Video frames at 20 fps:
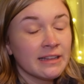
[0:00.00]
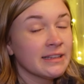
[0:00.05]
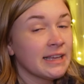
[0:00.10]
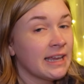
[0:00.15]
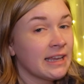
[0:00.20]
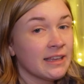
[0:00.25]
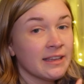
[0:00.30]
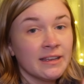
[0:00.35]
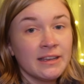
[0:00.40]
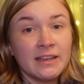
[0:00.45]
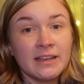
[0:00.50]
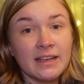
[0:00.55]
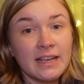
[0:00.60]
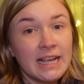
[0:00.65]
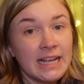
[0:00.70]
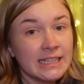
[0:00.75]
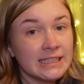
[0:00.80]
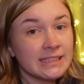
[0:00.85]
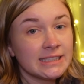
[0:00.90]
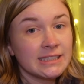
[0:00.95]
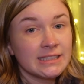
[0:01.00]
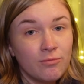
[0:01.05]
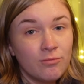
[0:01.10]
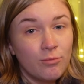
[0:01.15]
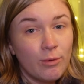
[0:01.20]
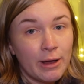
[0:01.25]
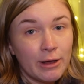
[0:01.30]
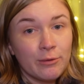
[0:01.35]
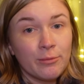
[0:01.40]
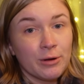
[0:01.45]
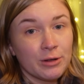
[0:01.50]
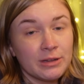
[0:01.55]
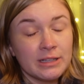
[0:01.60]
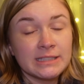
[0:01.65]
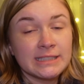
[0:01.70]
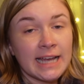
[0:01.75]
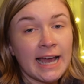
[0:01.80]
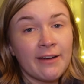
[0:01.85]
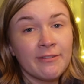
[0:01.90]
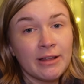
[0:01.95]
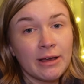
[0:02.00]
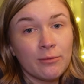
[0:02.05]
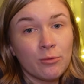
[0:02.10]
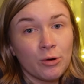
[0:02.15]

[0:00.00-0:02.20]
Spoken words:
Like, it's well worth it to have that